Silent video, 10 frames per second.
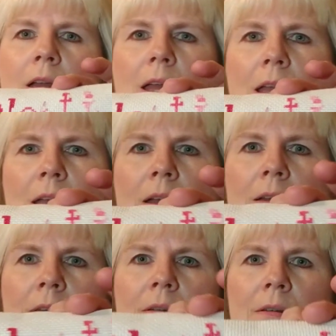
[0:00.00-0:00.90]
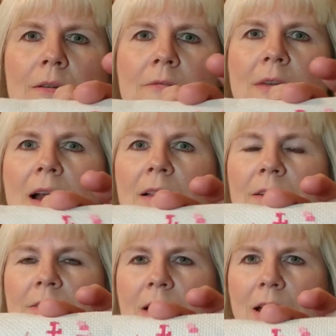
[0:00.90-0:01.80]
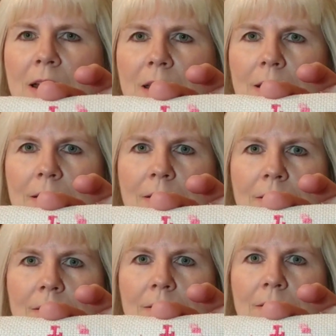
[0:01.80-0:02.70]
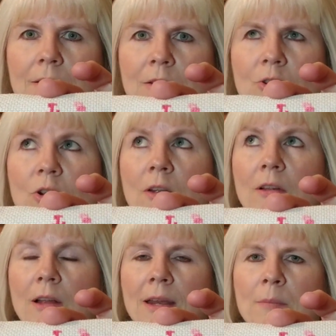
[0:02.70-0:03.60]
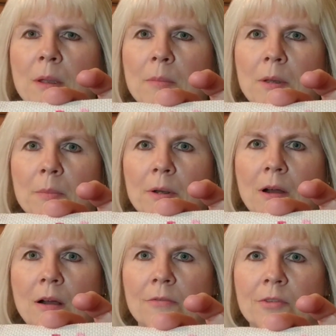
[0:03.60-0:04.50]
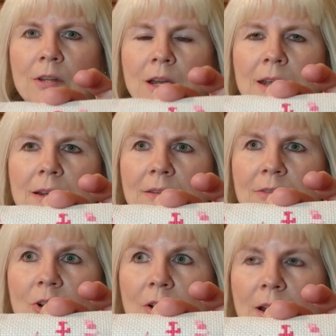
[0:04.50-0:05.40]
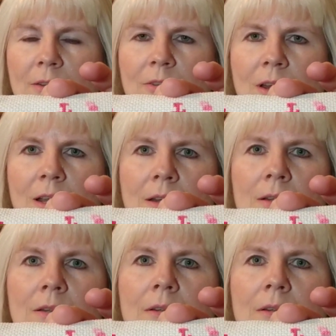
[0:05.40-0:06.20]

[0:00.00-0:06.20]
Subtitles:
and Valentine. Sorry the lighting may be a bit off tonight. It's dark outside.